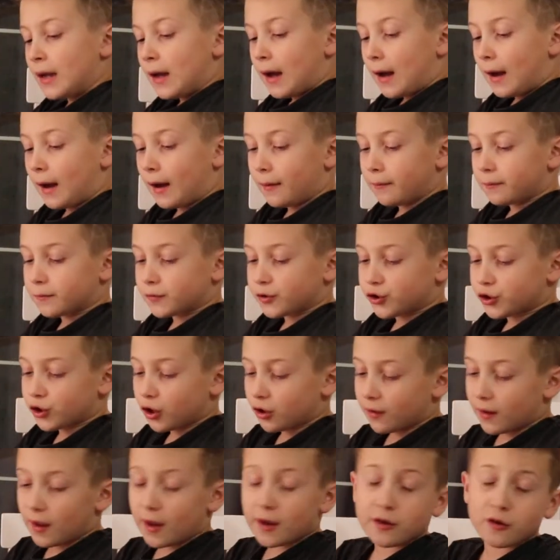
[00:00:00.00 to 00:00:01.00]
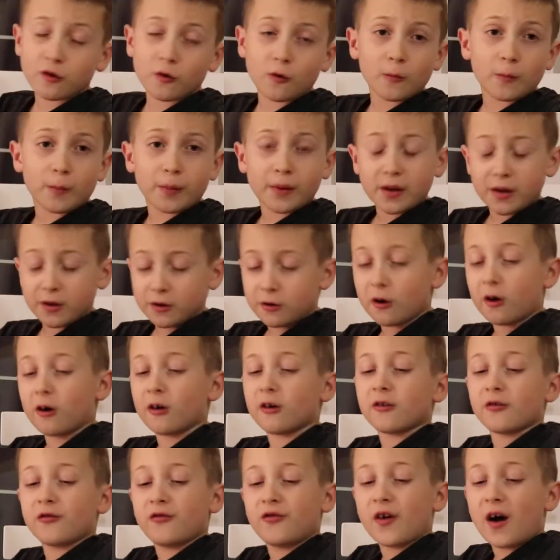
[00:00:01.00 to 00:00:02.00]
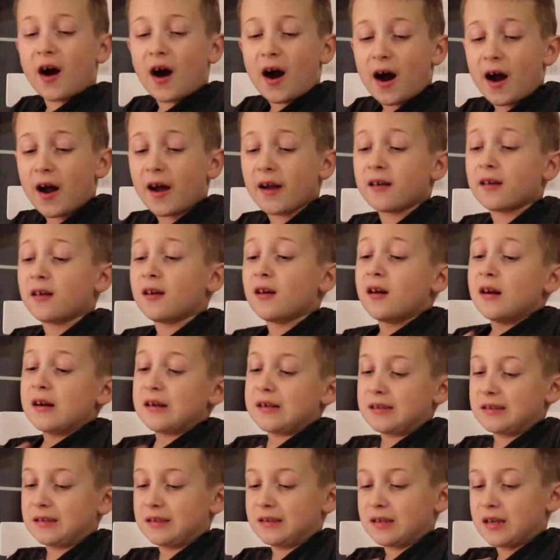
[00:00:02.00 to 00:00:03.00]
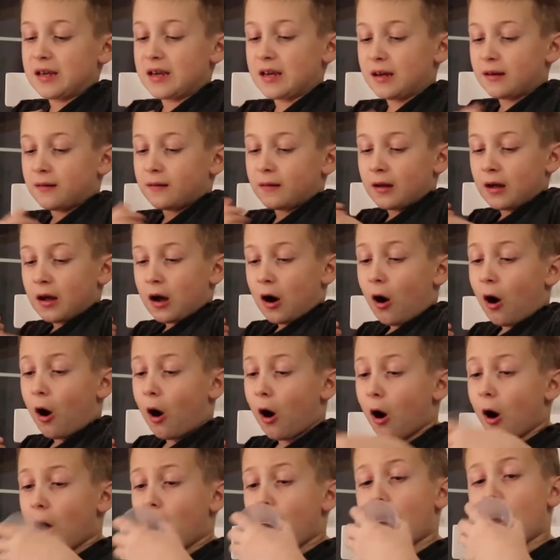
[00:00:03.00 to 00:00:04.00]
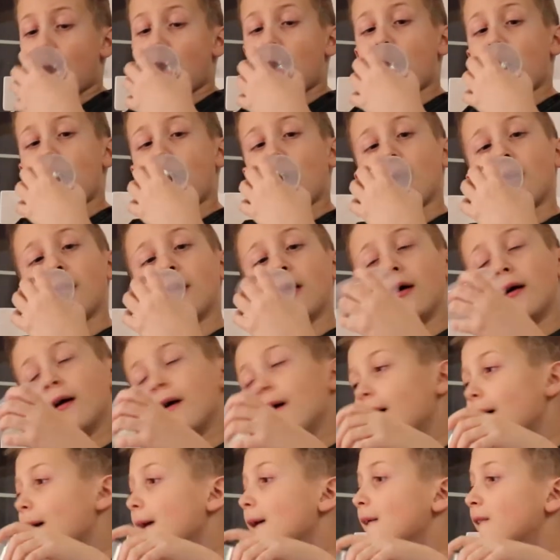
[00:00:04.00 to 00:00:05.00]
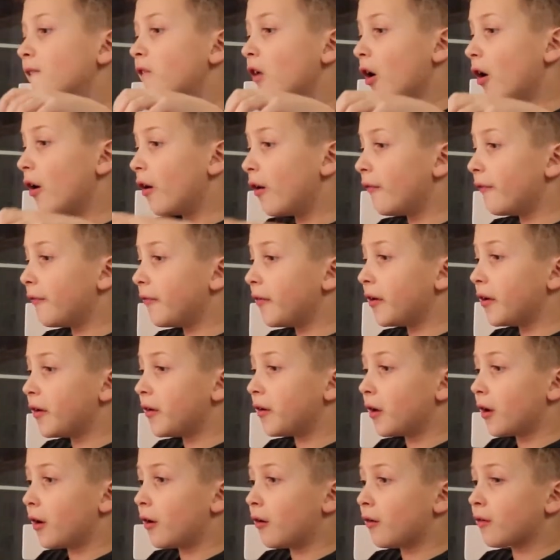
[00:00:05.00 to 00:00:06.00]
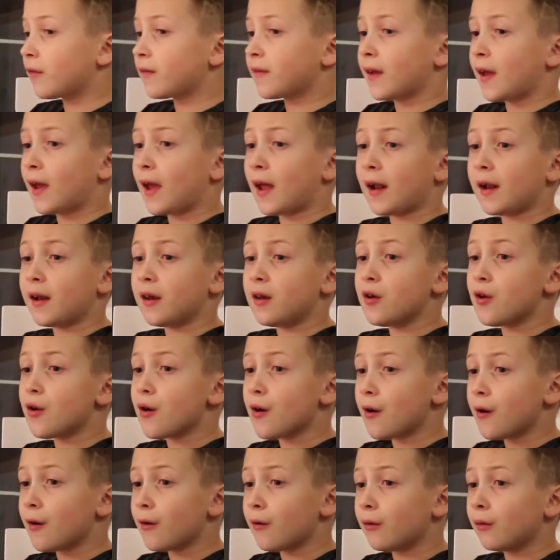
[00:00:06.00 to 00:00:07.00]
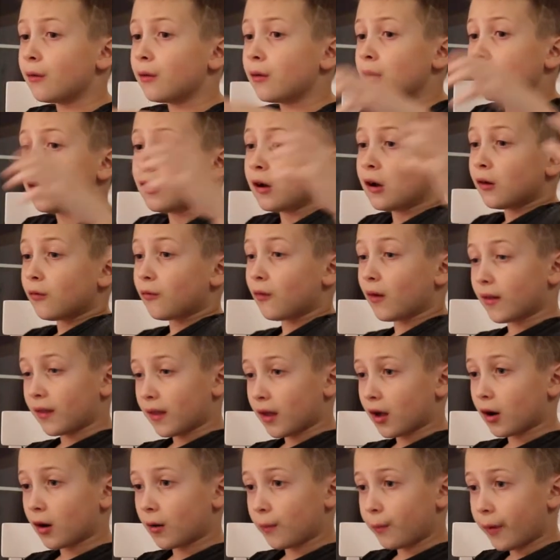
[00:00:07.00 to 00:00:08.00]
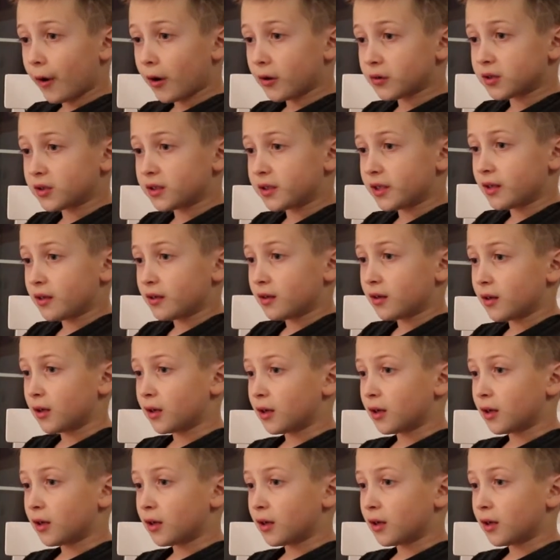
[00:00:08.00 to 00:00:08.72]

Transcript: So then you'll be notified to see all of our videos and know when they are posted.